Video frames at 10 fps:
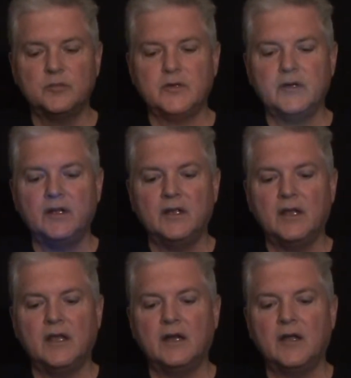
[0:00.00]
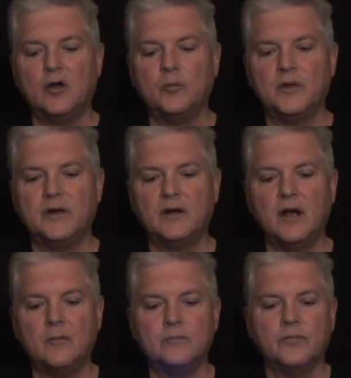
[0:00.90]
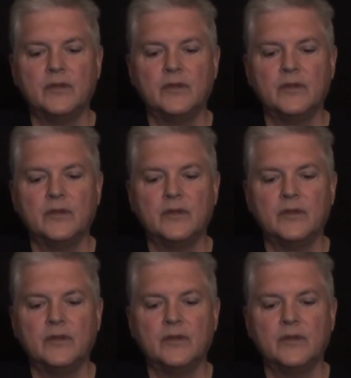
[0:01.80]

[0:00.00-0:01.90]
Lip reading: building, and I open it up,